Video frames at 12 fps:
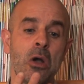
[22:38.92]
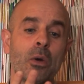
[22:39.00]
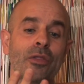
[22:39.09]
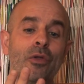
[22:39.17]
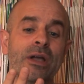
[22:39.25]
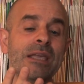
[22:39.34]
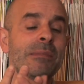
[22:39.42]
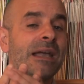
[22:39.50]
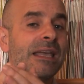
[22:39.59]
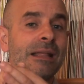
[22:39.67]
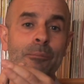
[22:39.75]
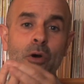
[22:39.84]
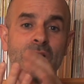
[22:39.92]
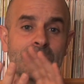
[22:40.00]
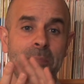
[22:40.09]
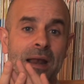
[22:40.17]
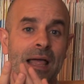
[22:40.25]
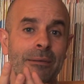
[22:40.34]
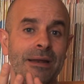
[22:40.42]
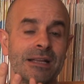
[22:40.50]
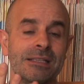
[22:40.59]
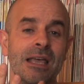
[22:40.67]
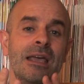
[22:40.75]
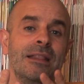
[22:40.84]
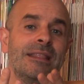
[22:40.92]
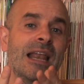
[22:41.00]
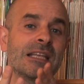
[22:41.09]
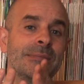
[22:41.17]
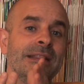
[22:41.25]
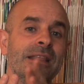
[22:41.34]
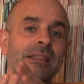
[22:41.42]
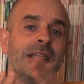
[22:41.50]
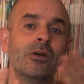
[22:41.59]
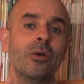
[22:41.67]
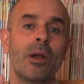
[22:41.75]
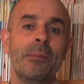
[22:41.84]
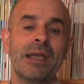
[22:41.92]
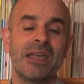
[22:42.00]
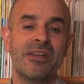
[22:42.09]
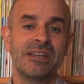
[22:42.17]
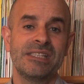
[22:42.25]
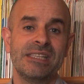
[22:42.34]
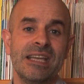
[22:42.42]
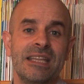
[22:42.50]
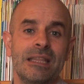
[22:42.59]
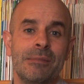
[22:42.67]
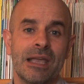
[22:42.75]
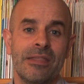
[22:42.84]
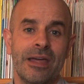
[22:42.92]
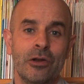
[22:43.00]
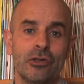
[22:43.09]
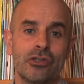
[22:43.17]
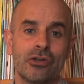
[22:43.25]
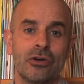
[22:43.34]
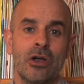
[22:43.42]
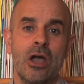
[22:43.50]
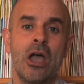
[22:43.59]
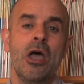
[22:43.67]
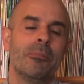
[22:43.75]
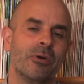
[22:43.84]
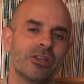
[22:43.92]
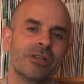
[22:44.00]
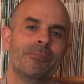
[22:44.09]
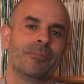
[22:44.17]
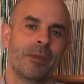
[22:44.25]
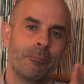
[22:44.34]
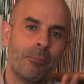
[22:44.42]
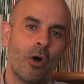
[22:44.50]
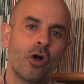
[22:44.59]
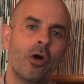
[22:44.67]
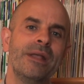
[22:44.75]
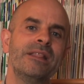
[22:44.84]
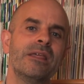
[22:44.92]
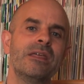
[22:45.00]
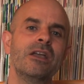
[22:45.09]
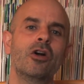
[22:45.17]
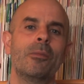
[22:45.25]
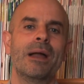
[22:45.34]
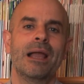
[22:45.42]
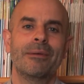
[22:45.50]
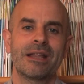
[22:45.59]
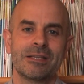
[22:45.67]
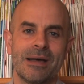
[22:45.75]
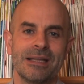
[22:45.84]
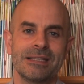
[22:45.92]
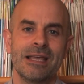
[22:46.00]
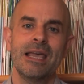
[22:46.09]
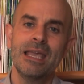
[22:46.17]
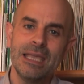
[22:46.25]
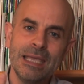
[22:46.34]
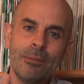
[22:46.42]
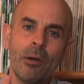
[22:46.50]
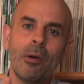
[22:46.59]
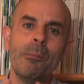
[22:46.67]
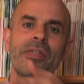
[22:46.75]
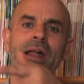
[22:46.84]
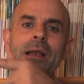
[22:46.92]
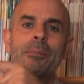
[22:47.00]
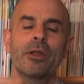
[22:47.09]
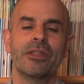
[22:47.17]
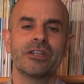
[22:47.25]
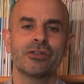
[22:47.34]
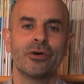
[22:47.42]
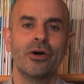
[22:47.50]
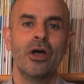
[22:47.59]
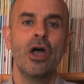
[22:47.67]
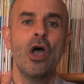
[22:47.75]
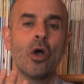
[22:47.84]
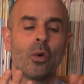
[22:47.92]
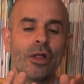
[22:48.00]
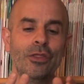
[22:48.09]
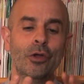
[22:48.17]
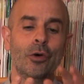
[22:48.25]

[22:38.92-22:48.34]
When a student has only 7 or 8 cards left in envelopes 1, 2, and 3, it is time to add another batch of 25 word cards and start the process all over again.